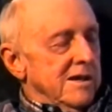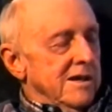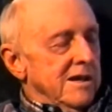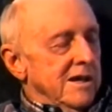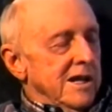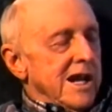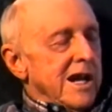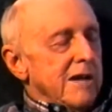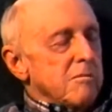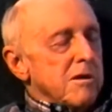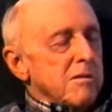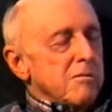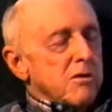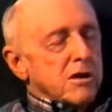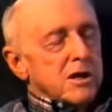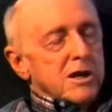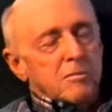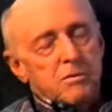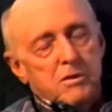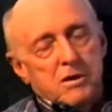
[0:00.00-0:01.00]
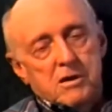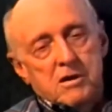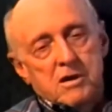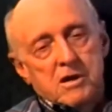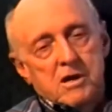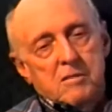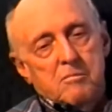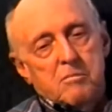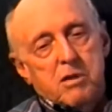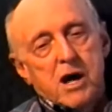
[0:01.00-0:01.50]
And I remember a couple of
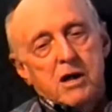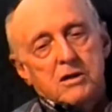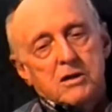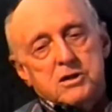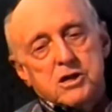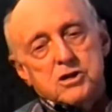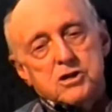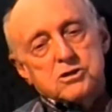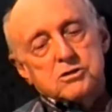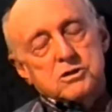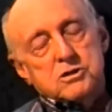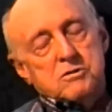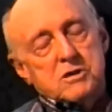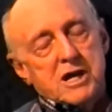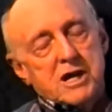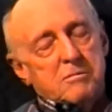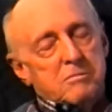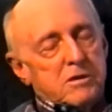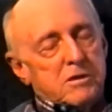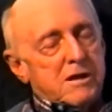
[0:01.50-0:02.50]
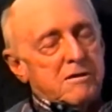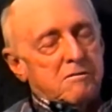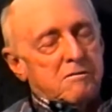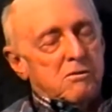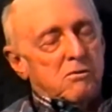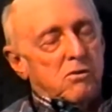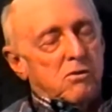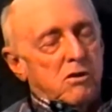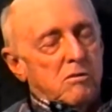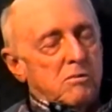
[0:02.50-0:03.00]
politicians that had been after
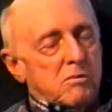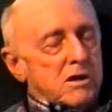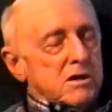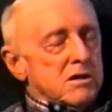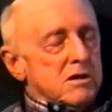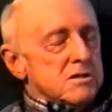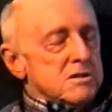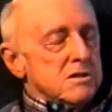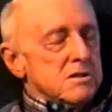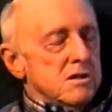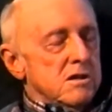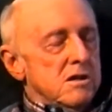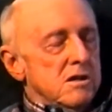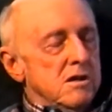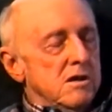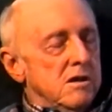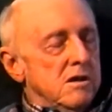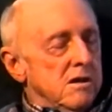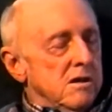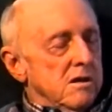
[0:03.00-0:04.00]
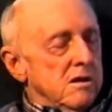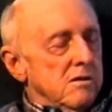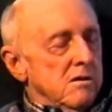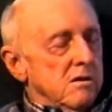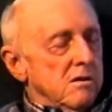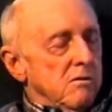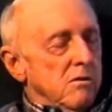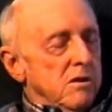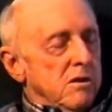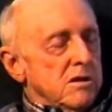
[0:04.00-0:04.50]
the war, because
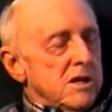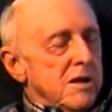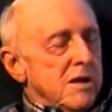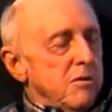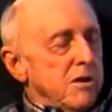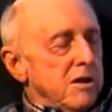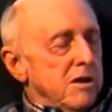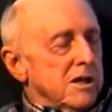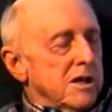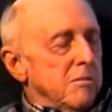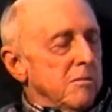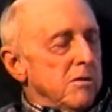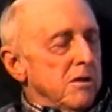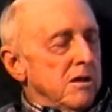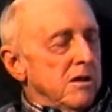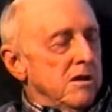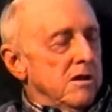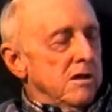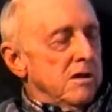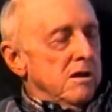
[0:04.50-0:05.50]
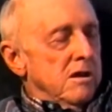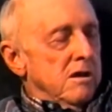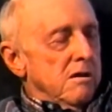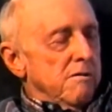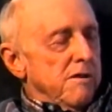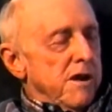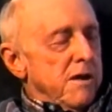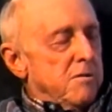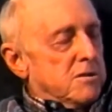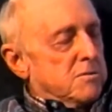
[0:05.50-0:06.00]
one time we had a couple of
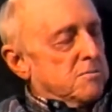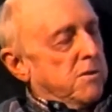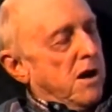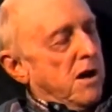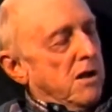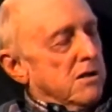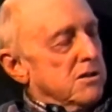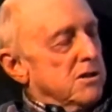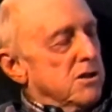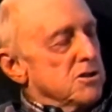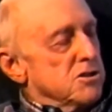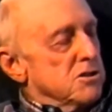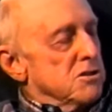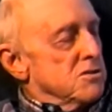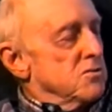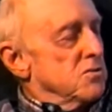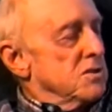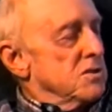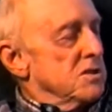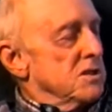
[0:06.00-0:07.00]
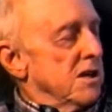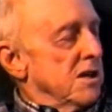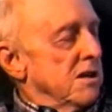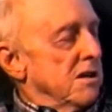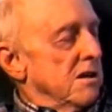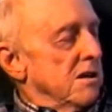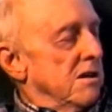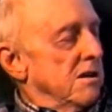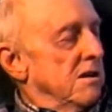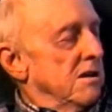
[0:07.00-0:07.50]
famous politicians was there